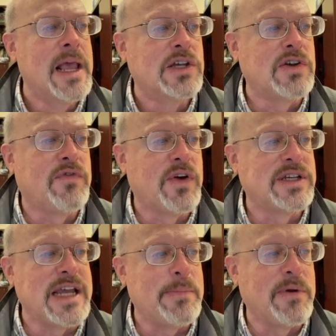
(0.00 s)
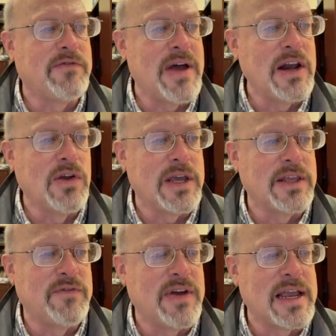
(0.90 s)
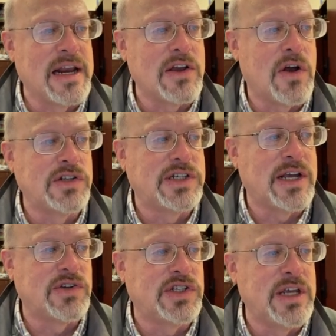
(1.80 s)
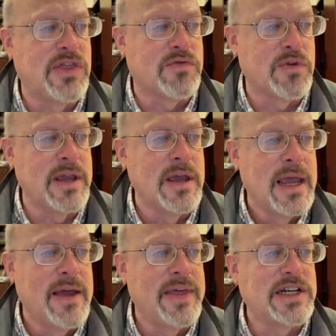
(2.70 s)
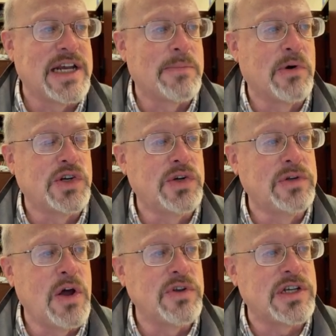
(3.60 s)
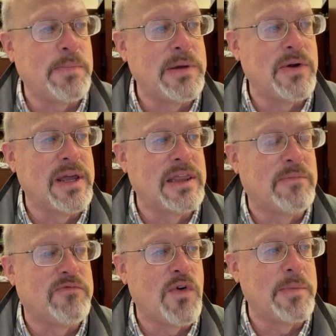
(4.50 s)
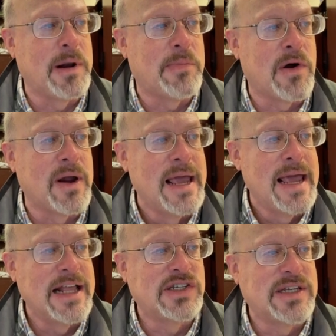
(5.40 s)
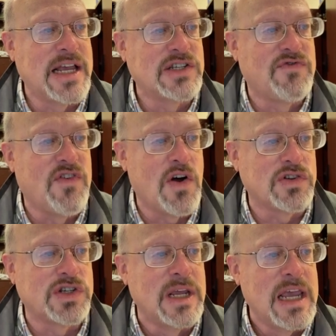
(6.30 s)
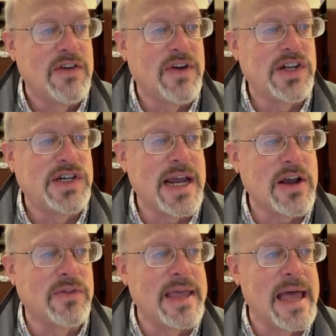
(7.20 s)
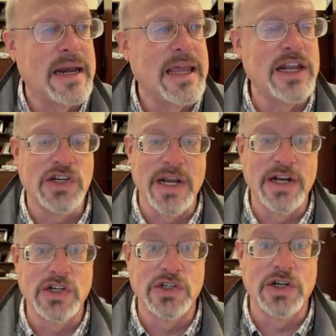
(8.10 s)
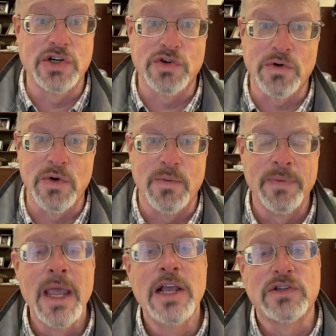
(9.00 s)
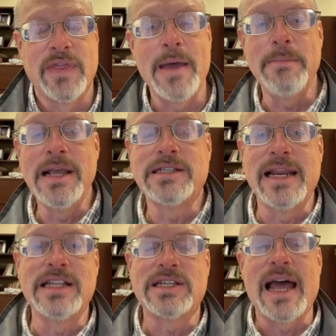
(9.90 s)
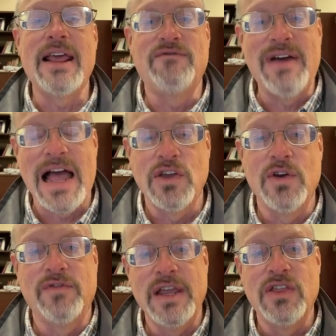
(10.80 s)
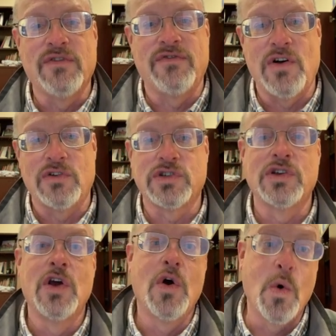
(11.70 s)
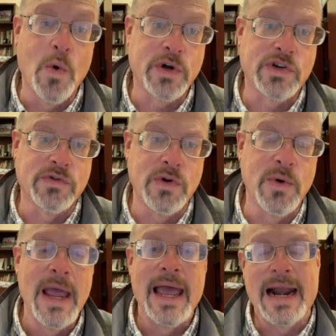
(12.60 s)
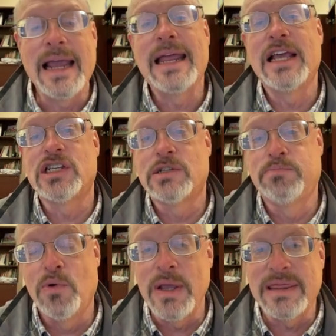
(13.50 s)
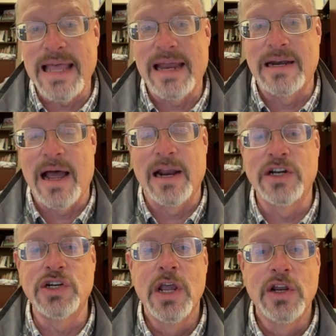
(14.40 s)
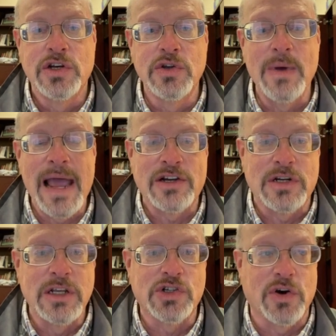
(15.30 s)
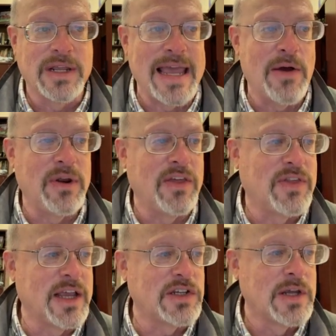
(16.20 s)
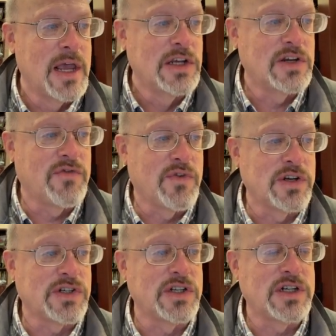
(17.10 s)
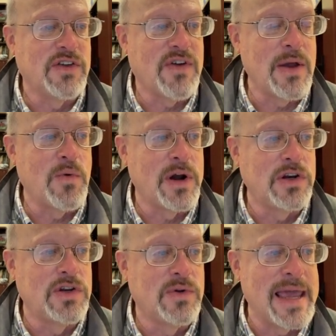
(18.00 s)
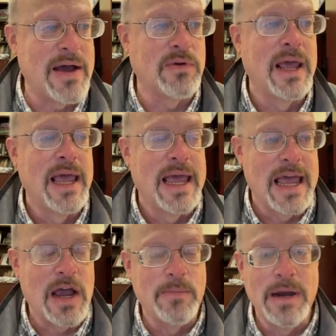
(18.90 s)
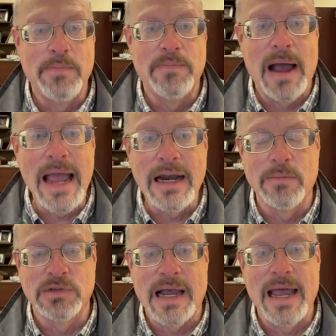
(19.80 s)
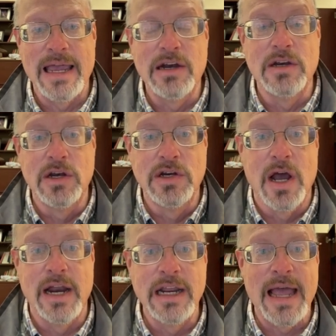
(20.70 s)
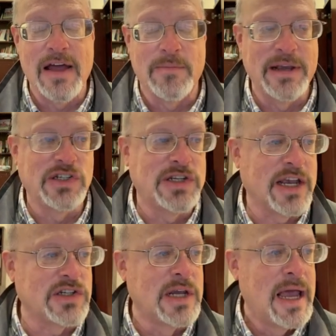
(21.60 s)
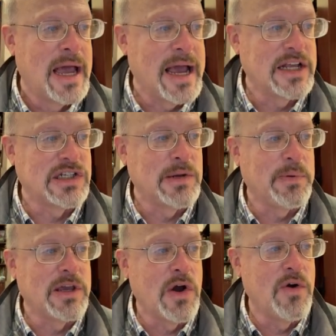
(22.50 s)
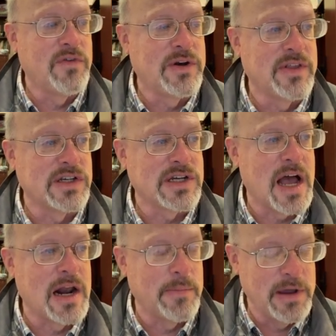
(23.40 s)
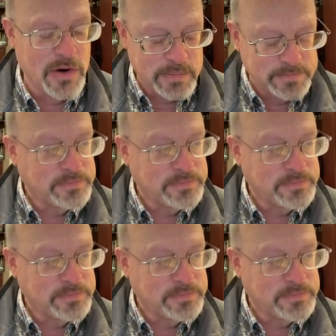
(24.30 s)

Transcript: So for example, if I click on cell C3 in that checkbox, you'll notice up here in the formula bar, it says false. If I check on that, it changes to true. So that means that it's got a value of either false or true, and I can exploit that knowledge to actually start counting things. So for instance, if I wanted to count how many items I had done out of my 6, I could simply go over to this column here.